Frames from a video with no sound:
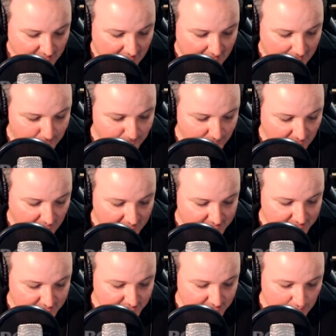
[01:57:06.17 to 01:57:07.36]
And,
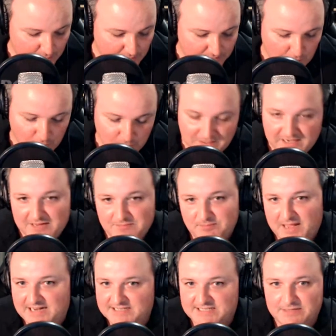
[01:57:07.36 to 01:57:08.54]
we've all been
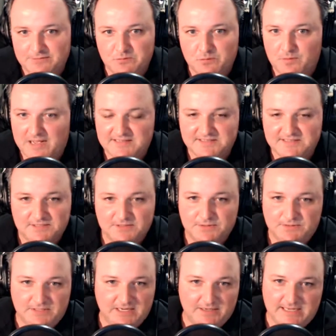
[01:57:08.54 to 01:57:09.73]
impacted. We've all had to,
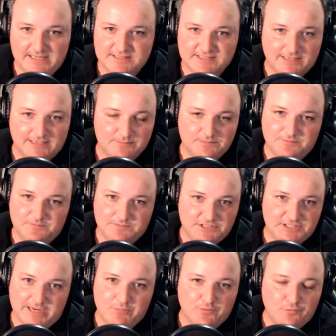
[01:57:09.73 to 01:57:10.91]
in some
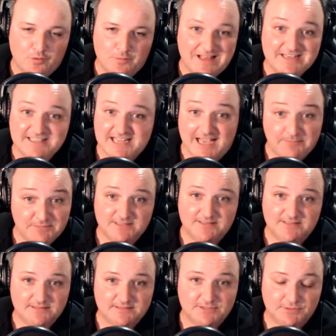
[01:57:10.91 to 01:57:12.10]
shape or form, adapt
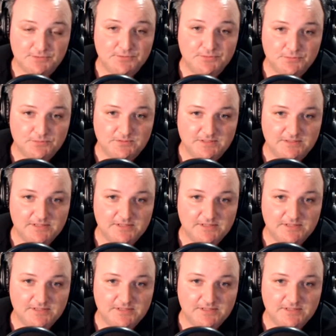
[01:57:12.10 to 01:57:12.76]
to,